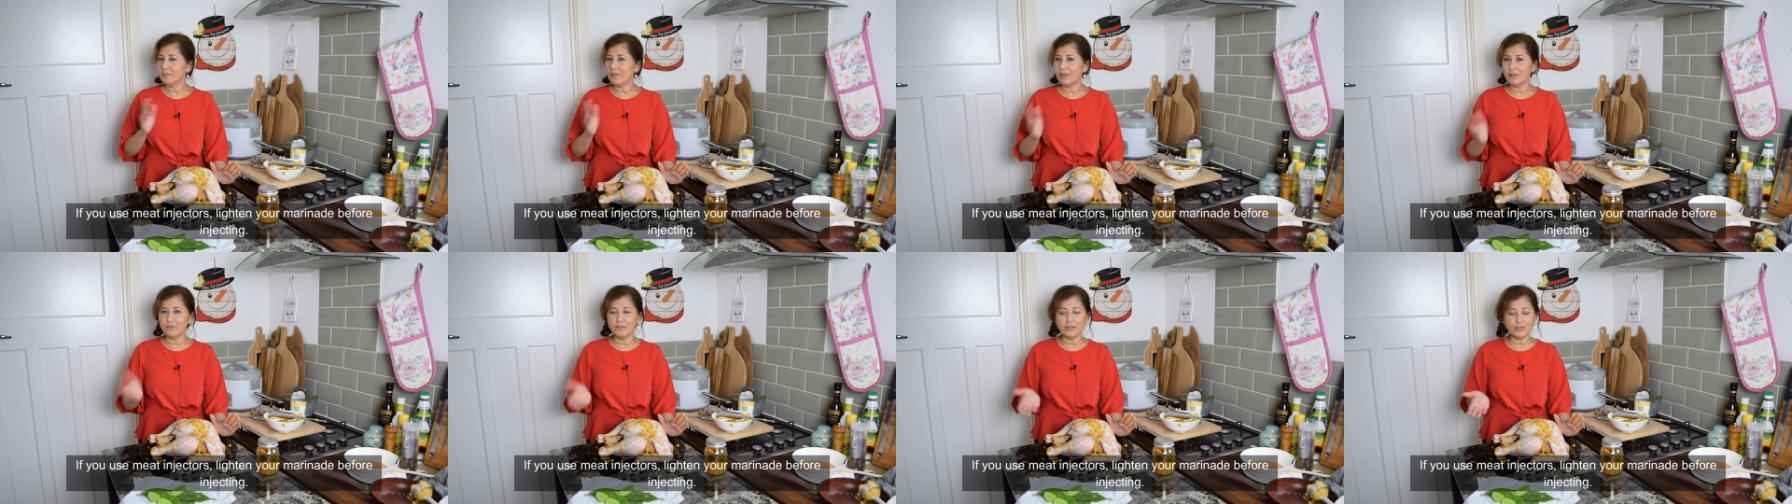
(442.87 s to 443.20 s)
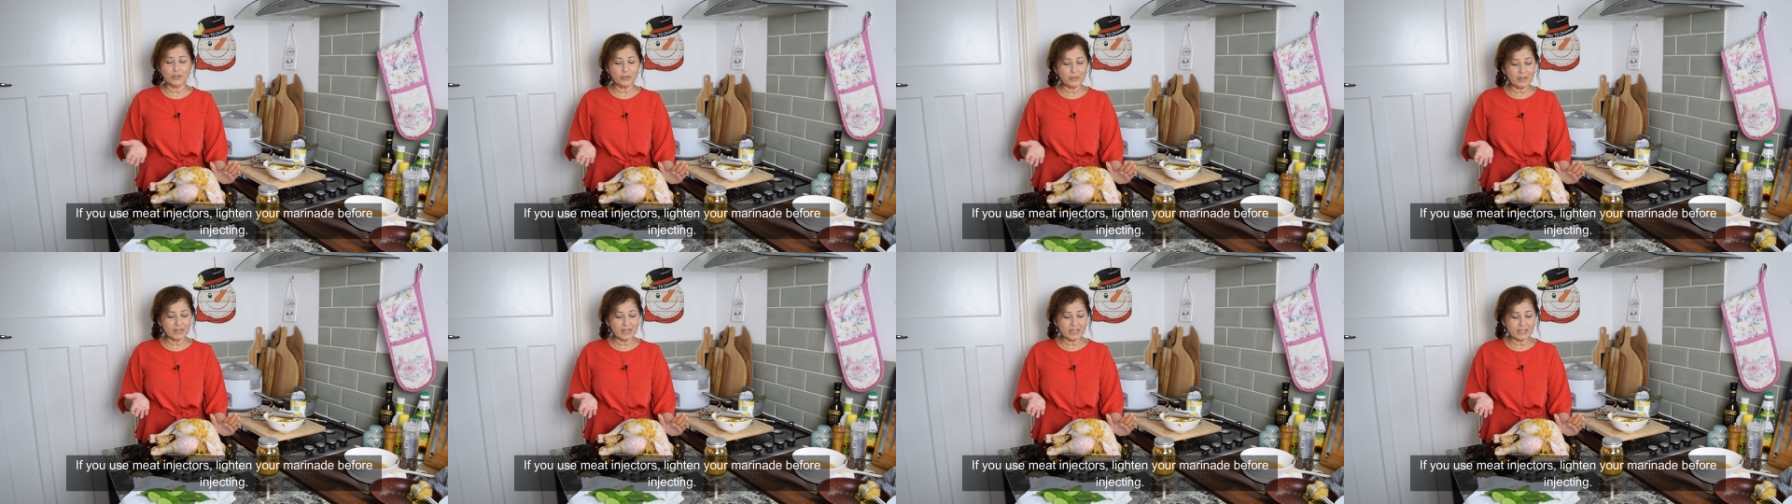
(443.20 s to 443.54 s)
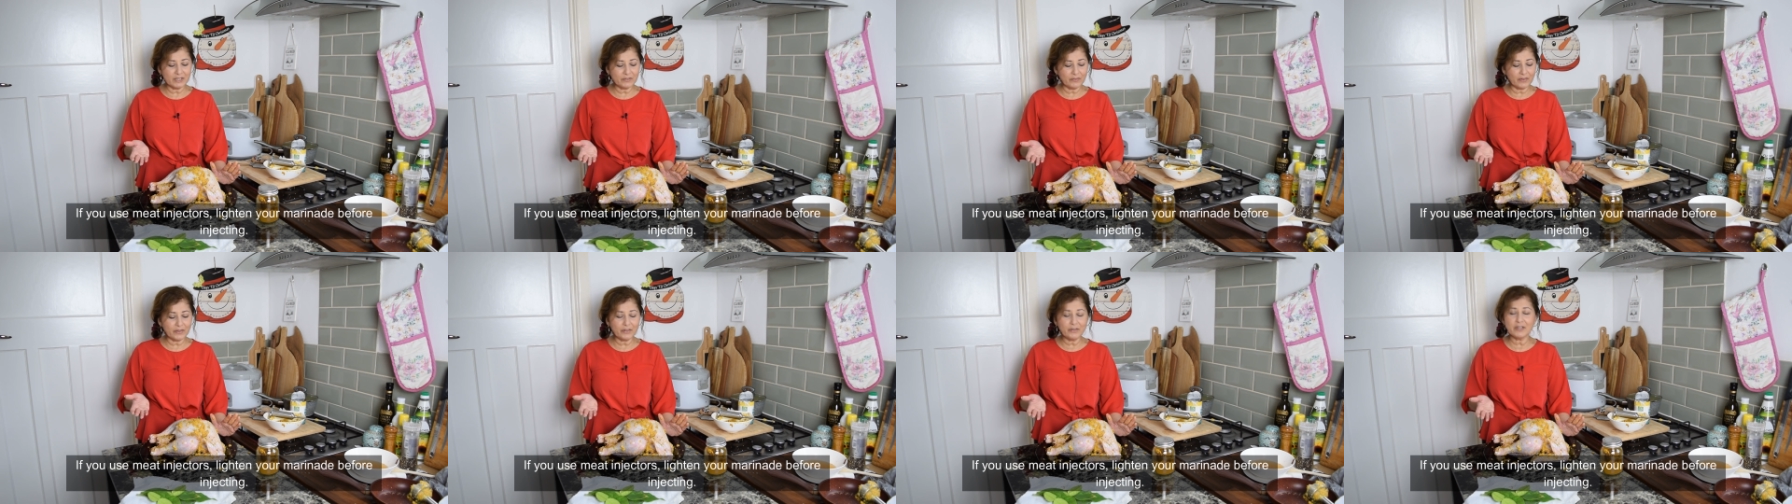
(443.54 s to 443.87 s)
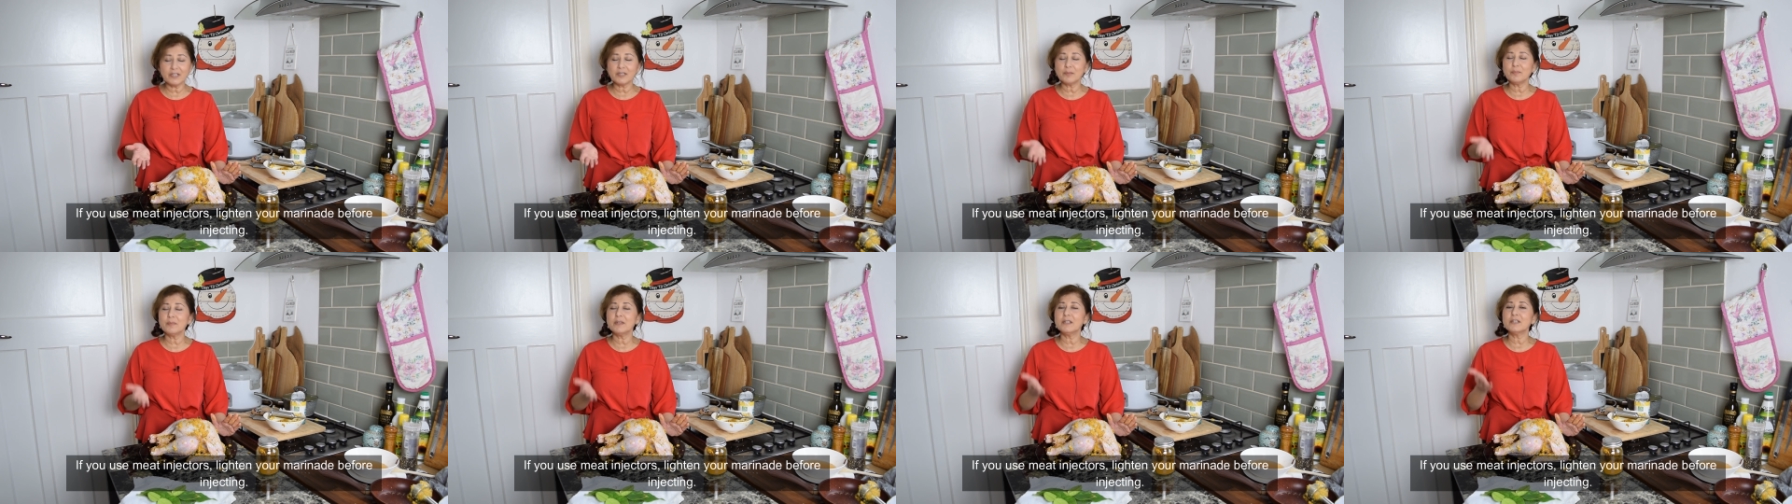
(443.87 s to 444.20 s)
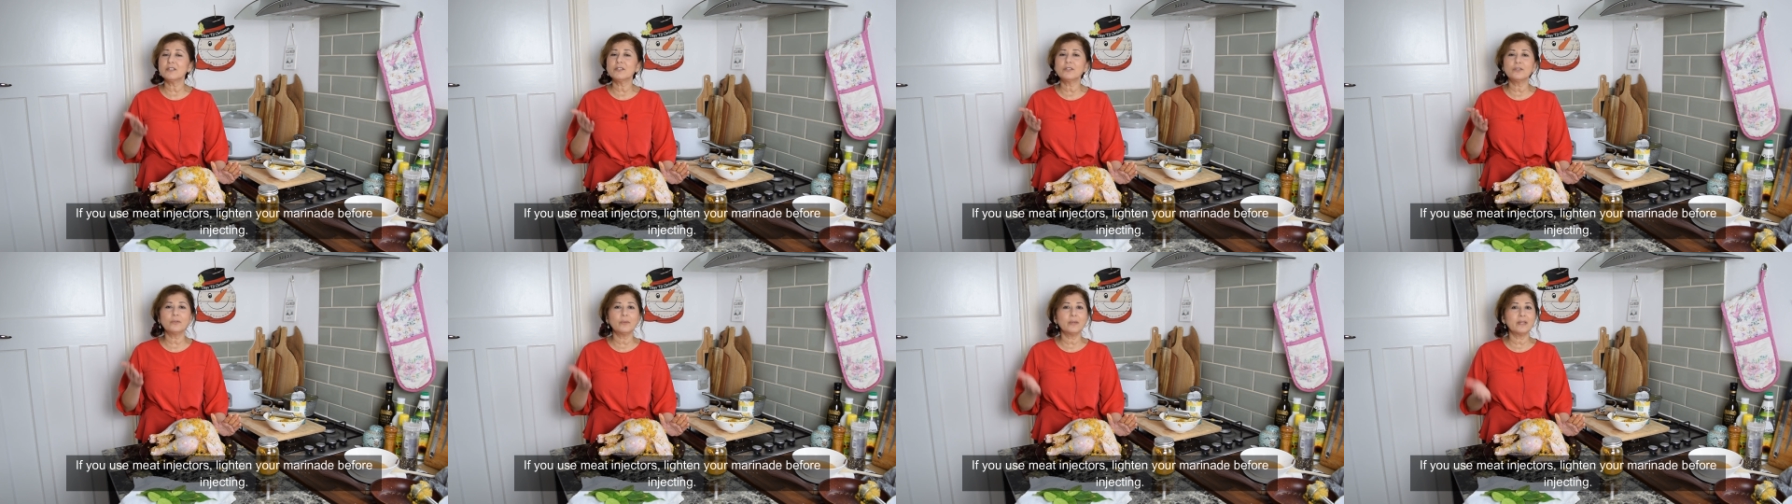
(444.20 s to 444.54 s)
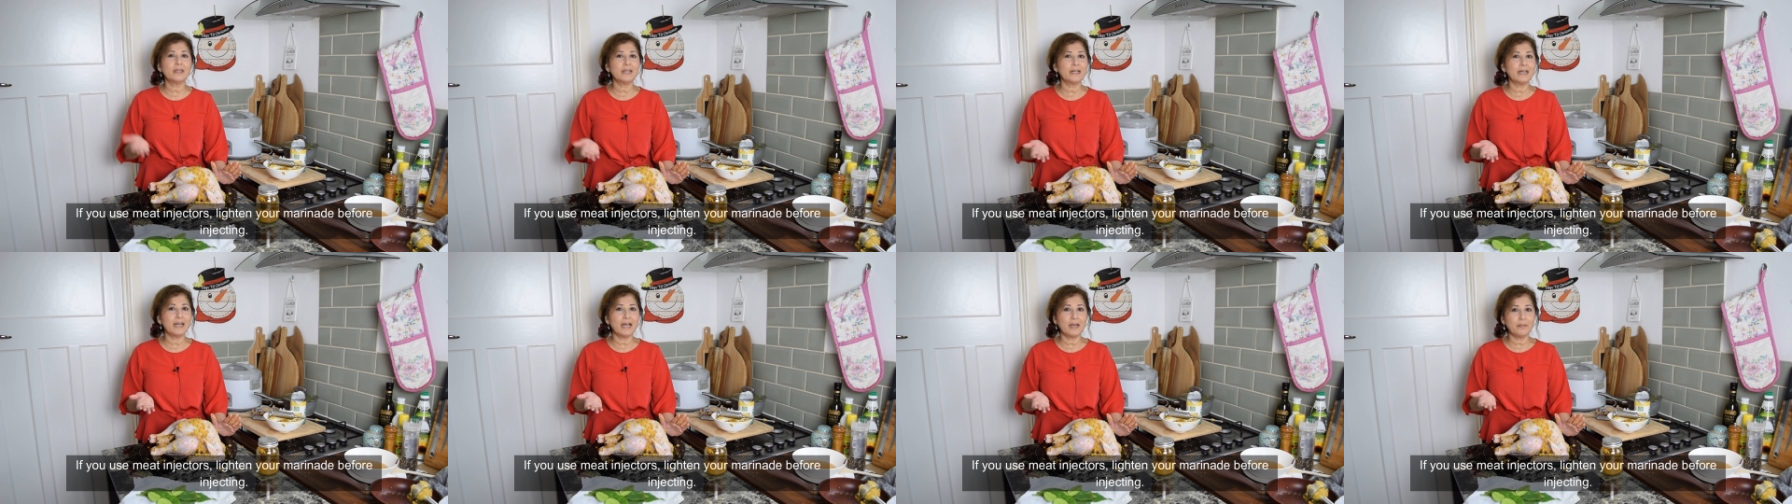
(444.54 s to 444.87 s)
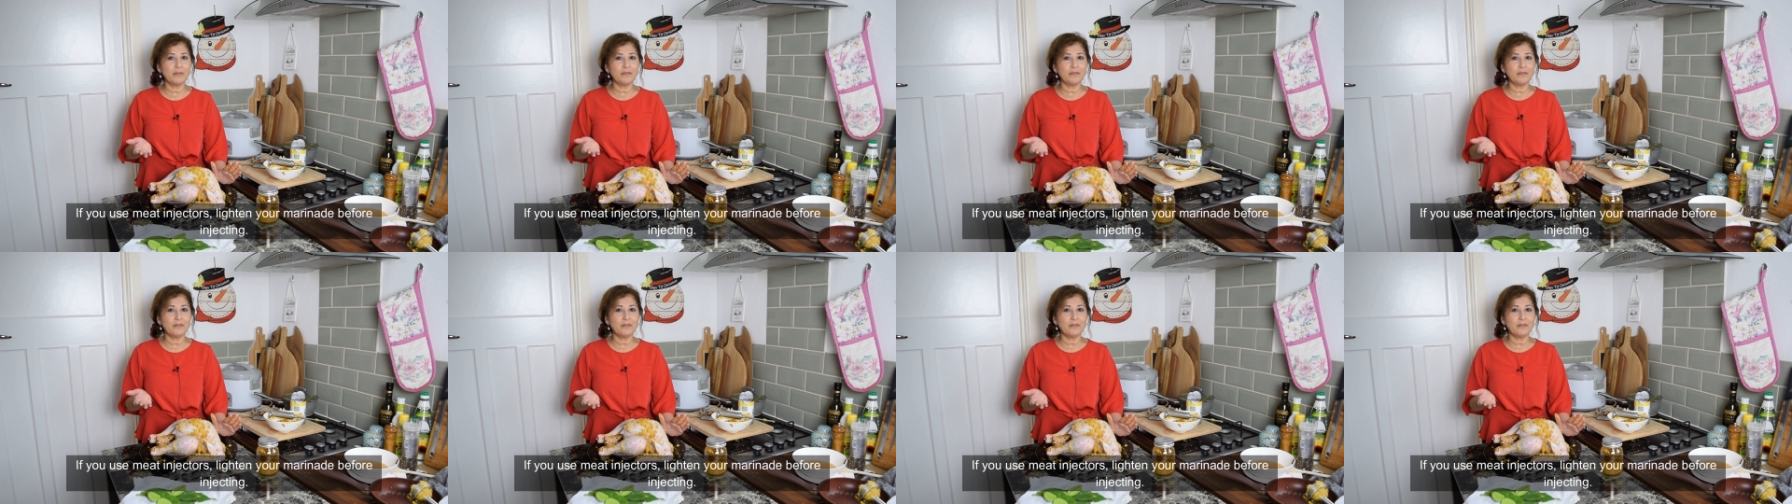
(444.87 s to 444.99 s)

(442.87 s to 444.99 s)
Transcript: If you're doing this for Christmas, do it the night